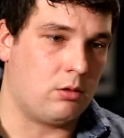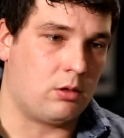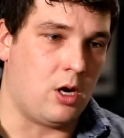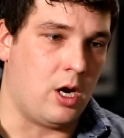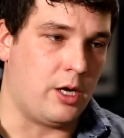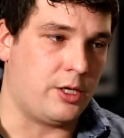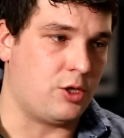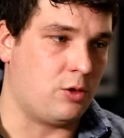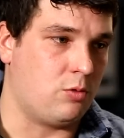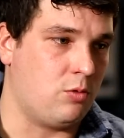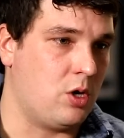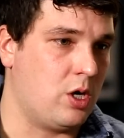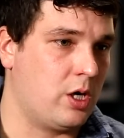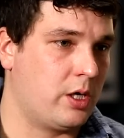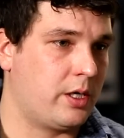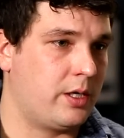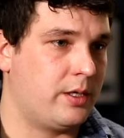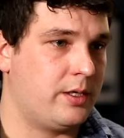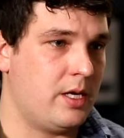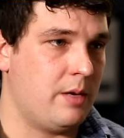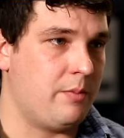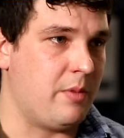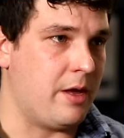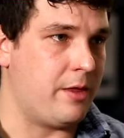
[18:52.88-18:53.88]
got to
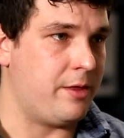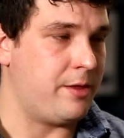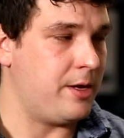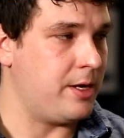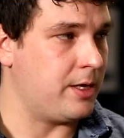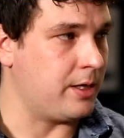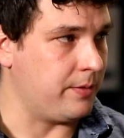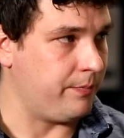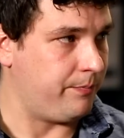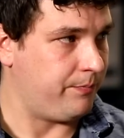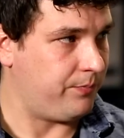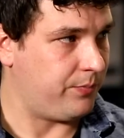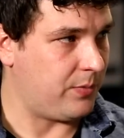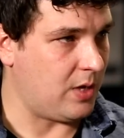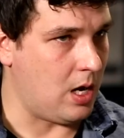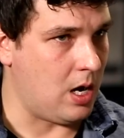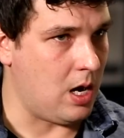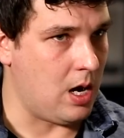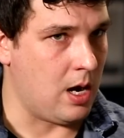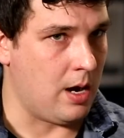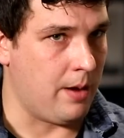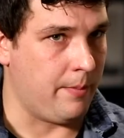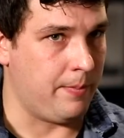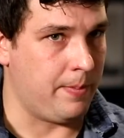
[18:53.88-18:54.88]
work, did my thing.
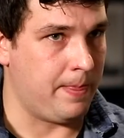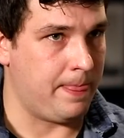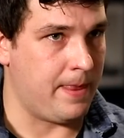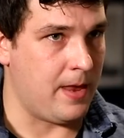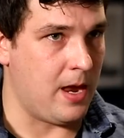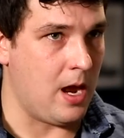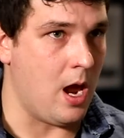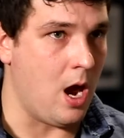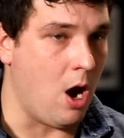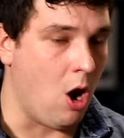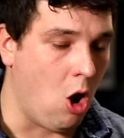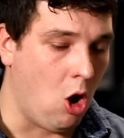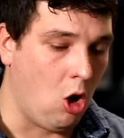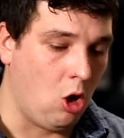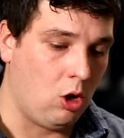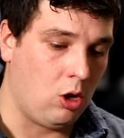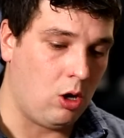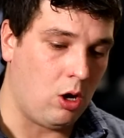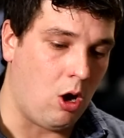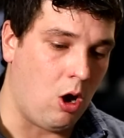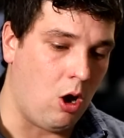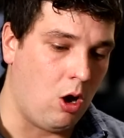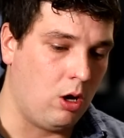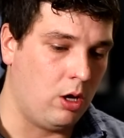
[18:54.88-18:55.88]

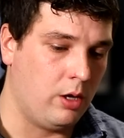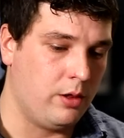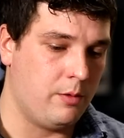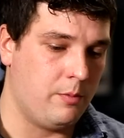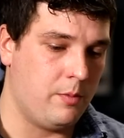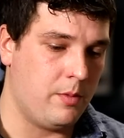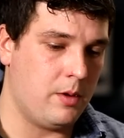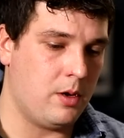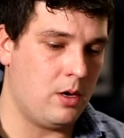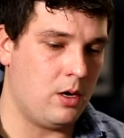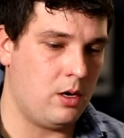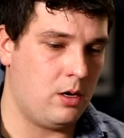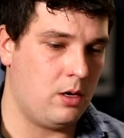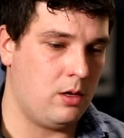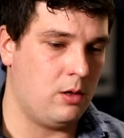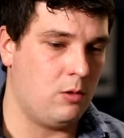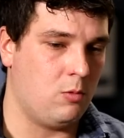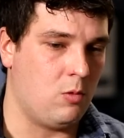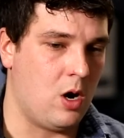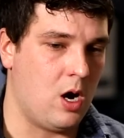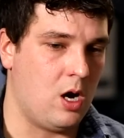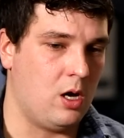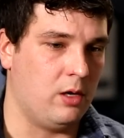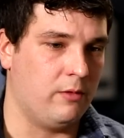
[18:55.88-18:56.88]
All in
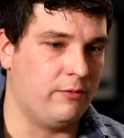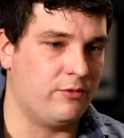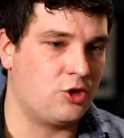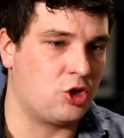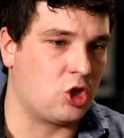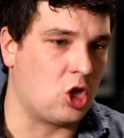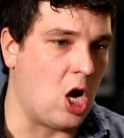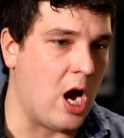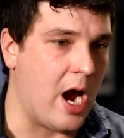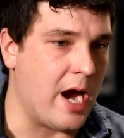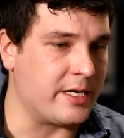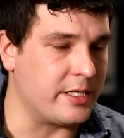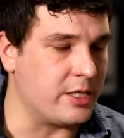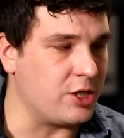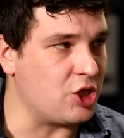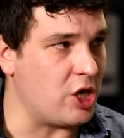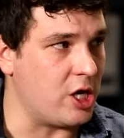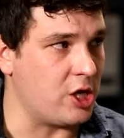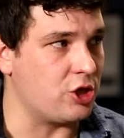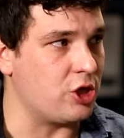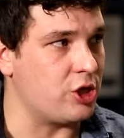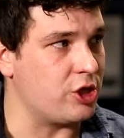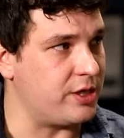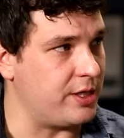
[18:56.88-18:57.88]
the while of trying to
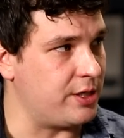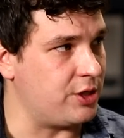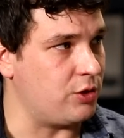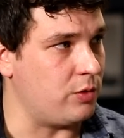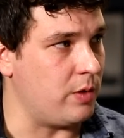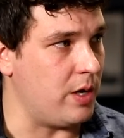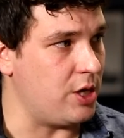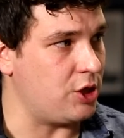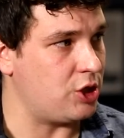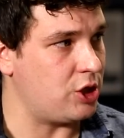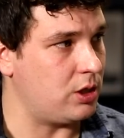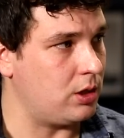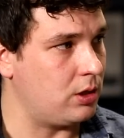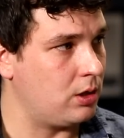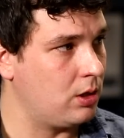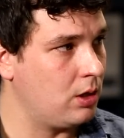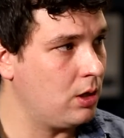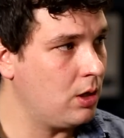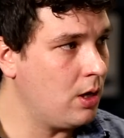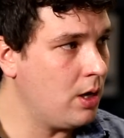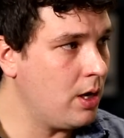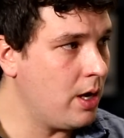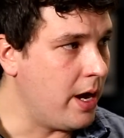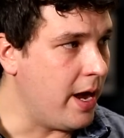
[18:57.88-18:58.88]
change our situation.
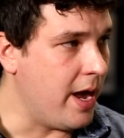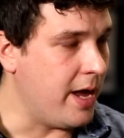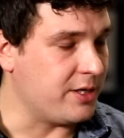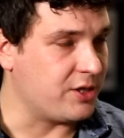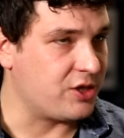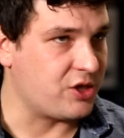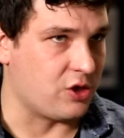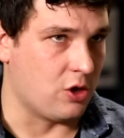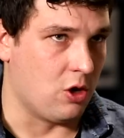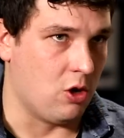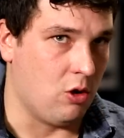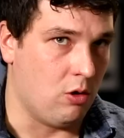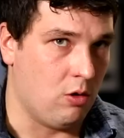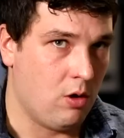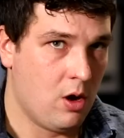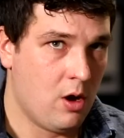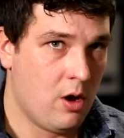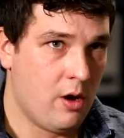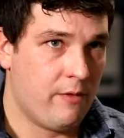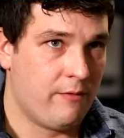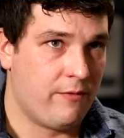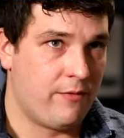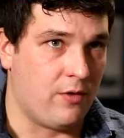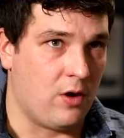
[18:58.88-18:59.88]
And so
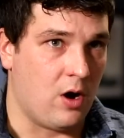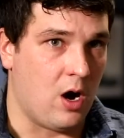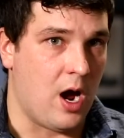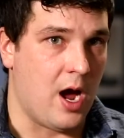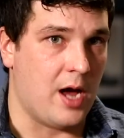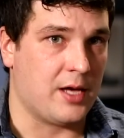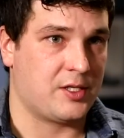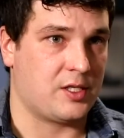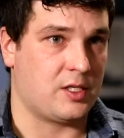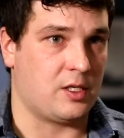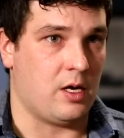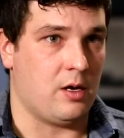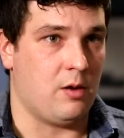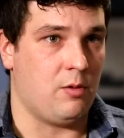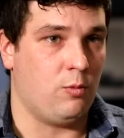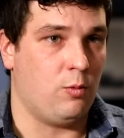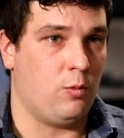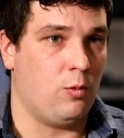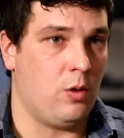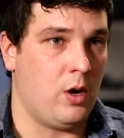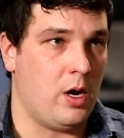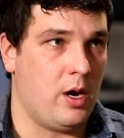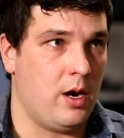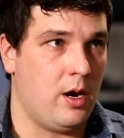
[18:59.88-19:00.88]
for us,
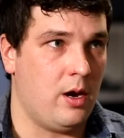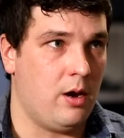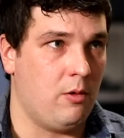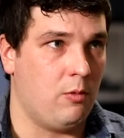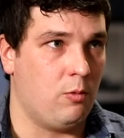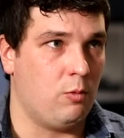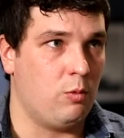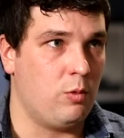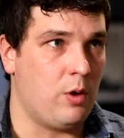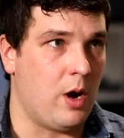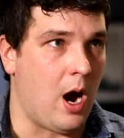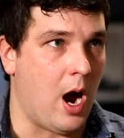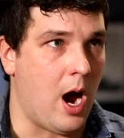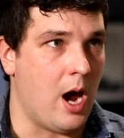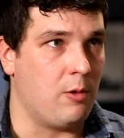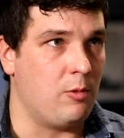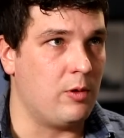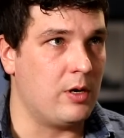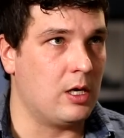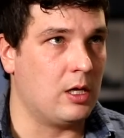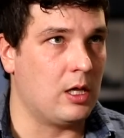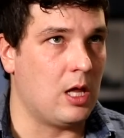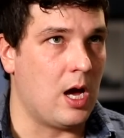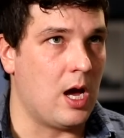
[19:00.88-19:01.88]
I
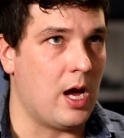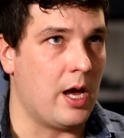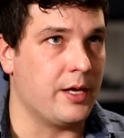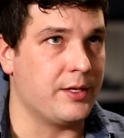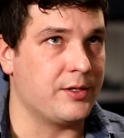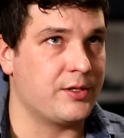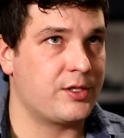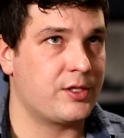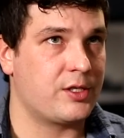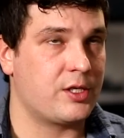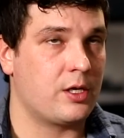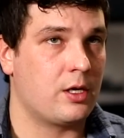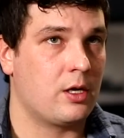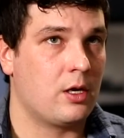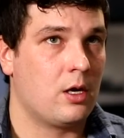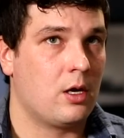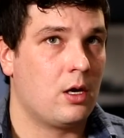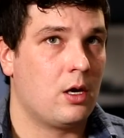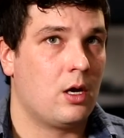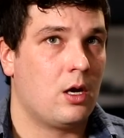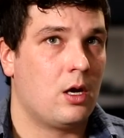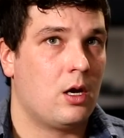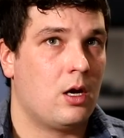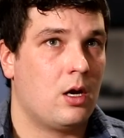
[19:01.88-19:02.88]
realized
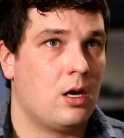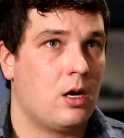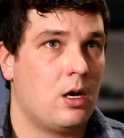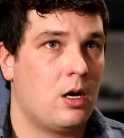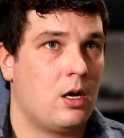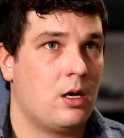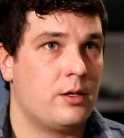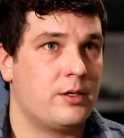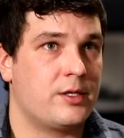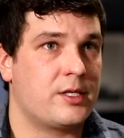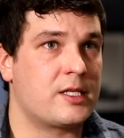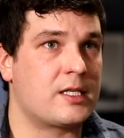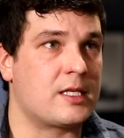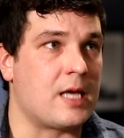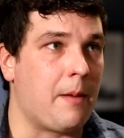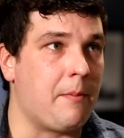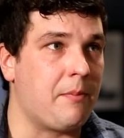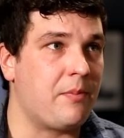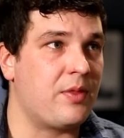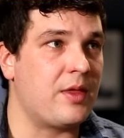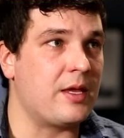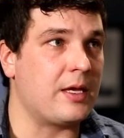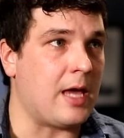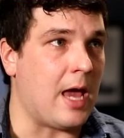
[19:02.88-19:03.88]

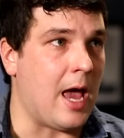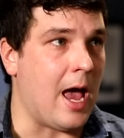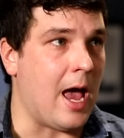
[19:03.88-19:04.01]
something